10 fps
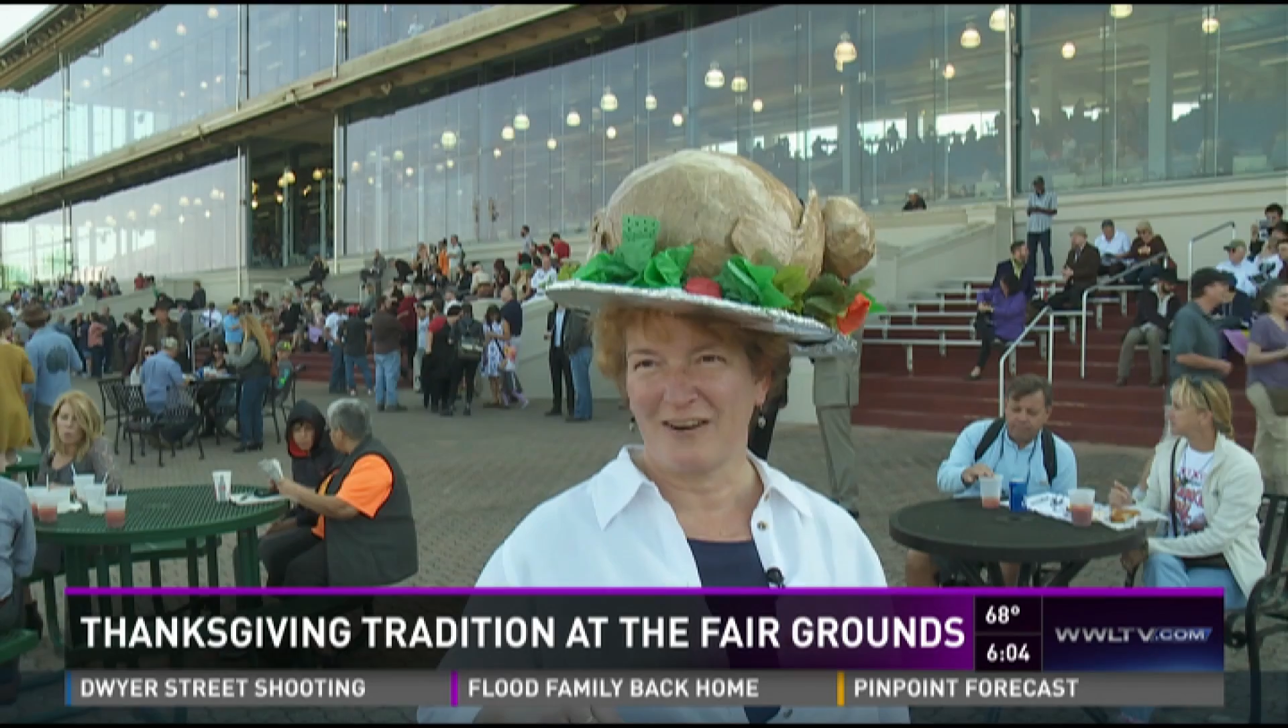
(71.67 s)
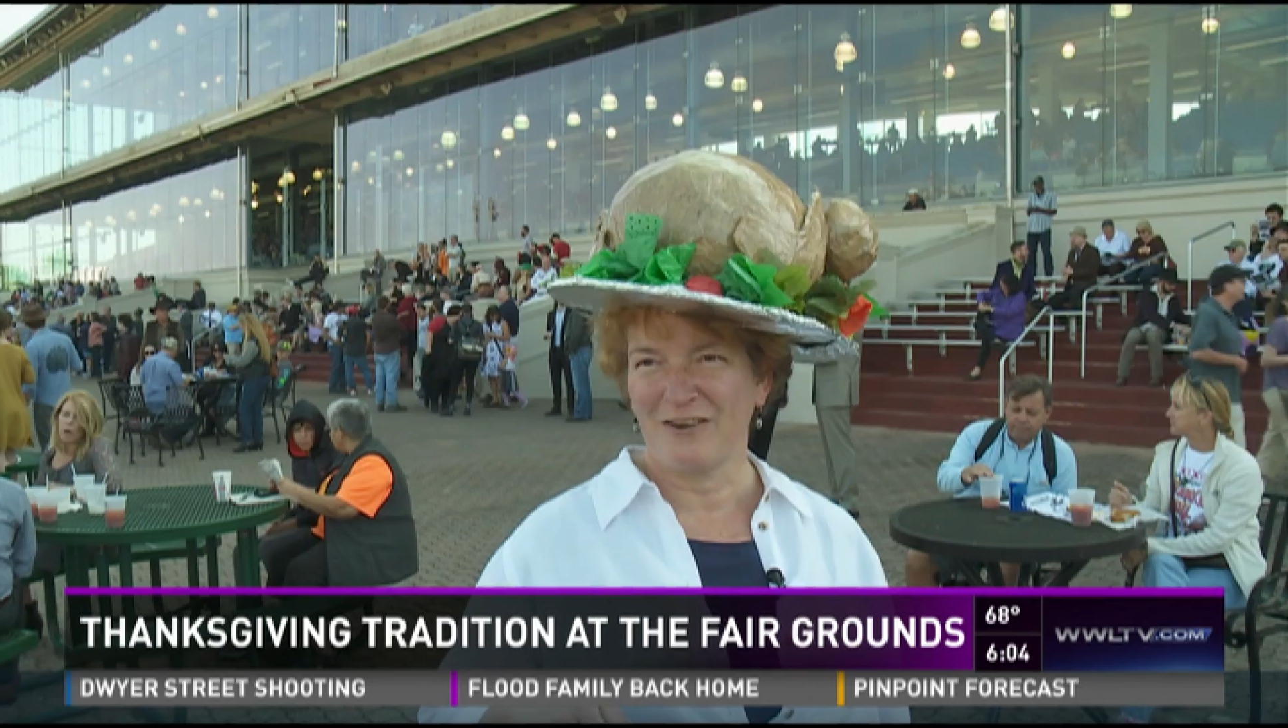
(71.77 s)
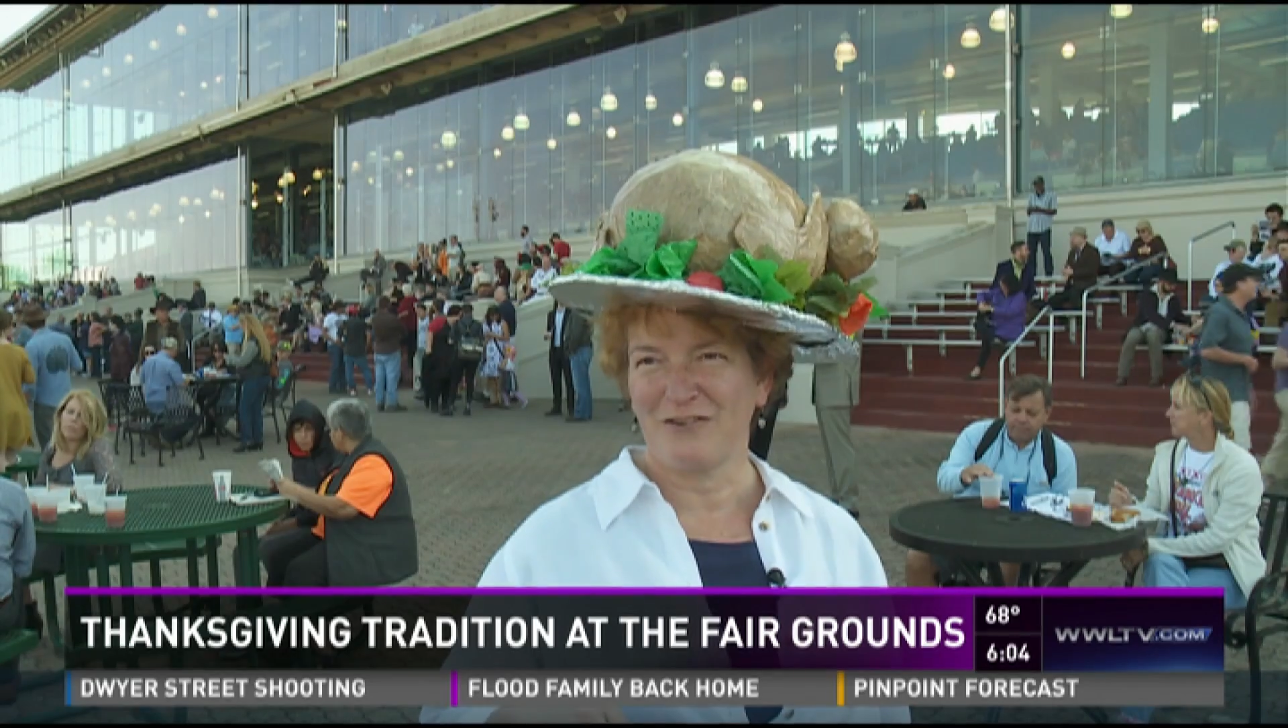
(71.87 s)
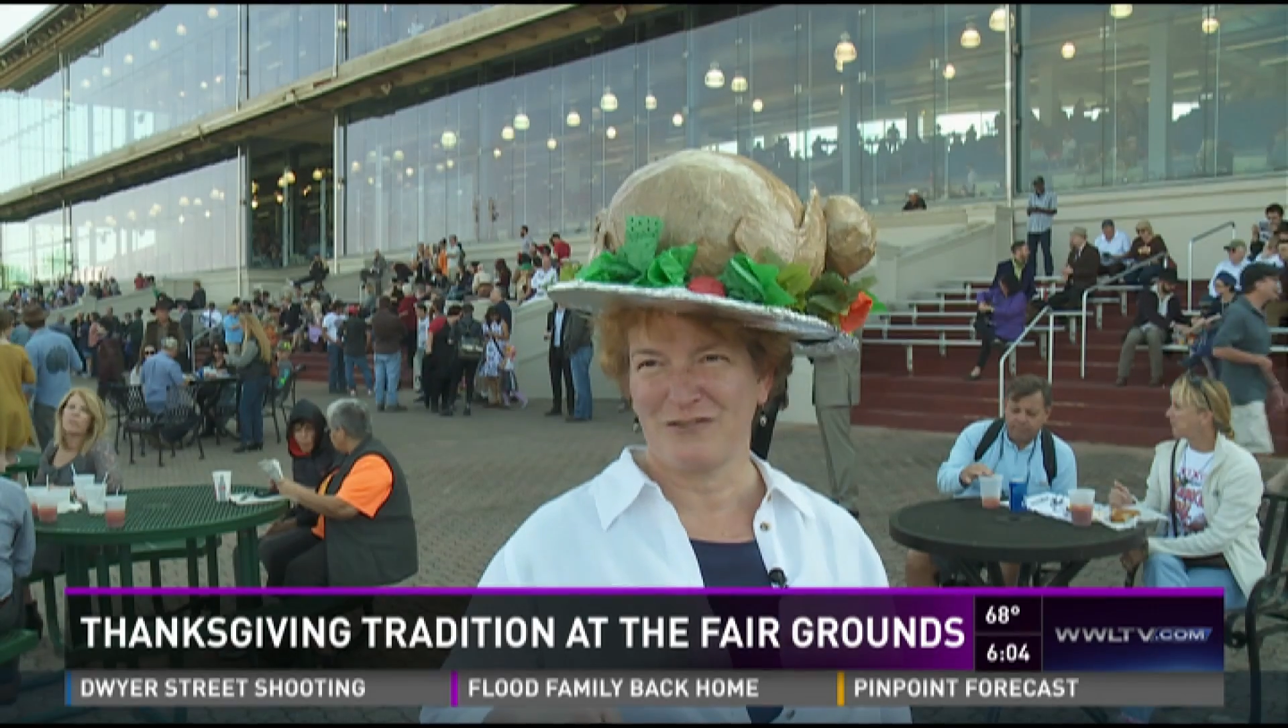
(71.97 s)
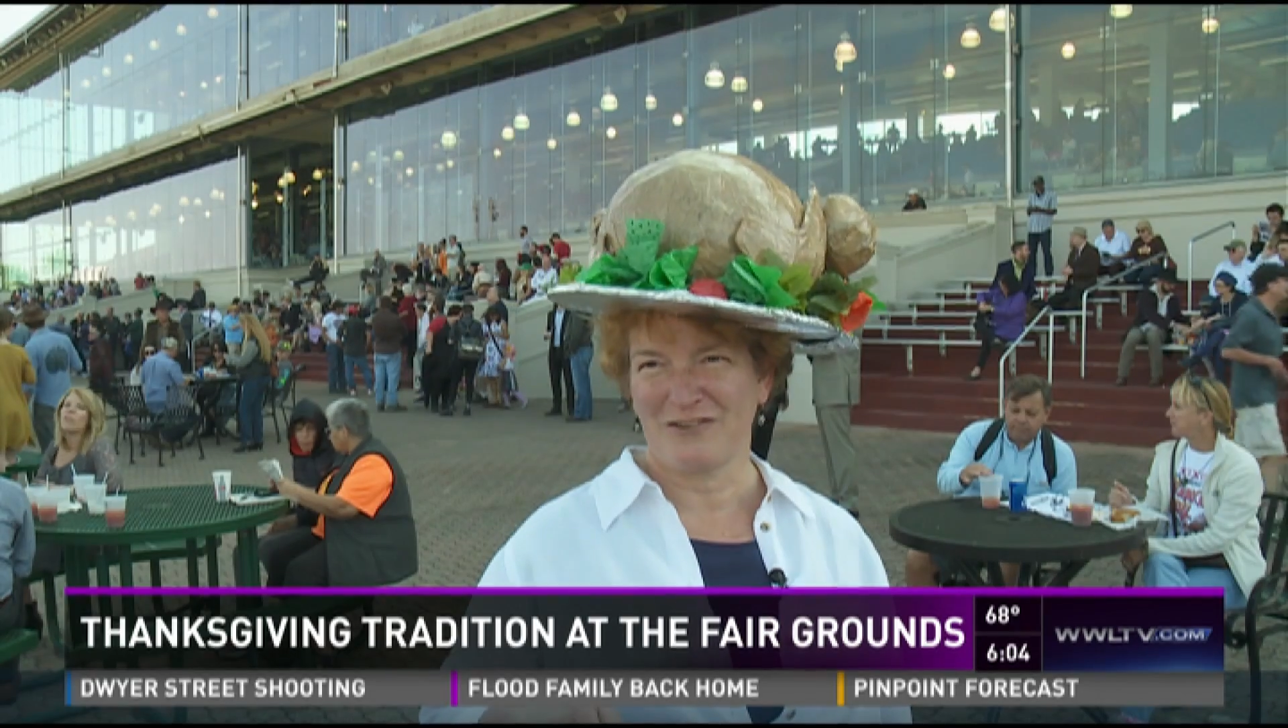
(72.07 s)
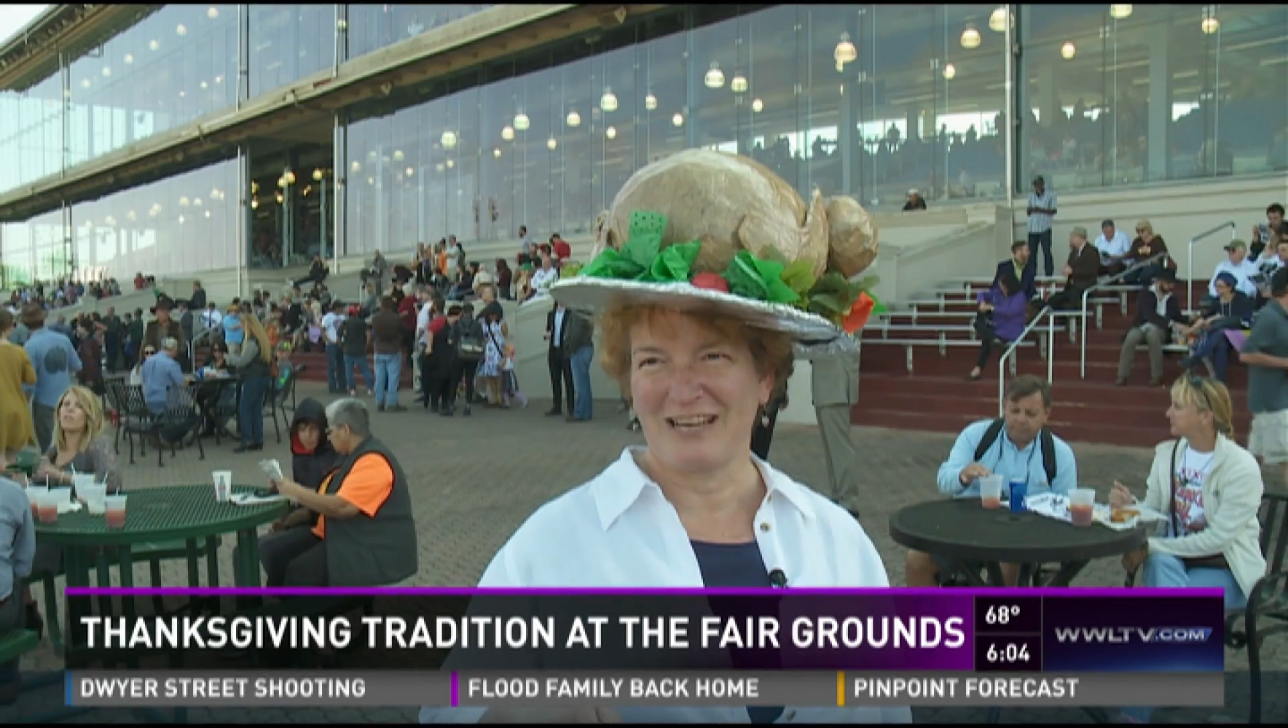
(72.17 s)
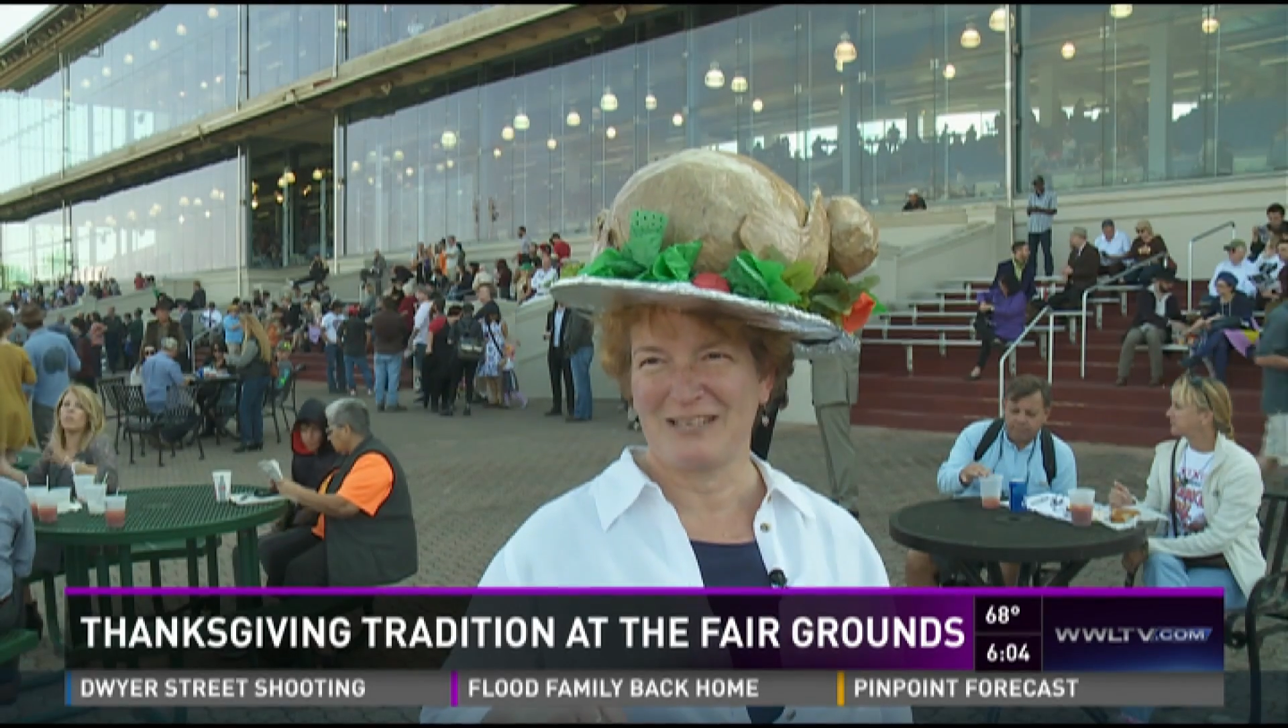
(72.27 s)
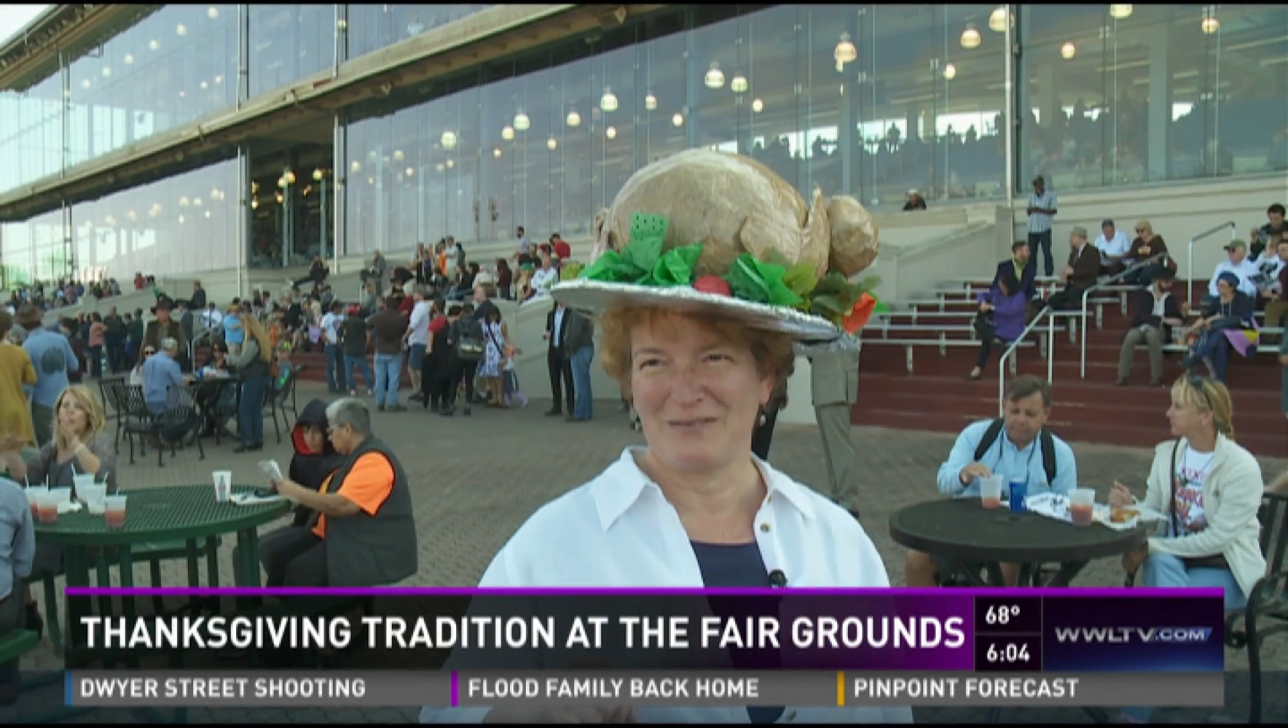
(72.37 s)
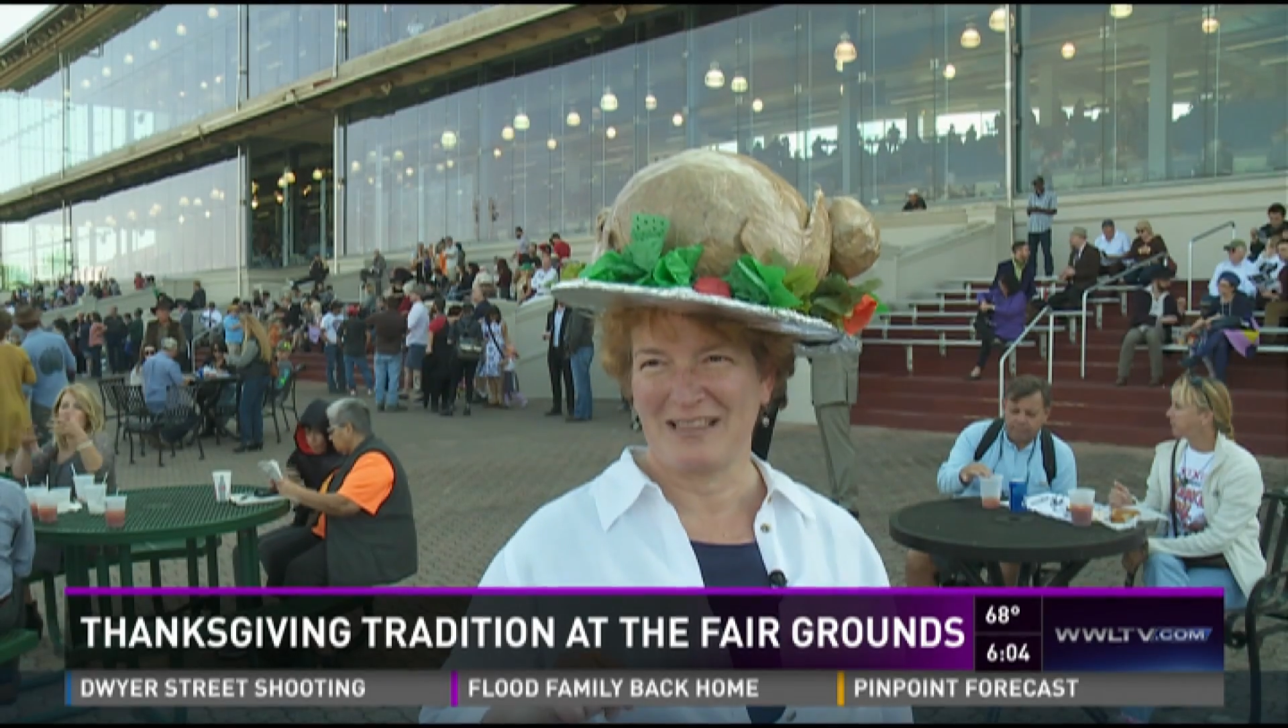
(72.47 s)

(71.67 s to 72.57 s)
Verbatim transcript: underdressed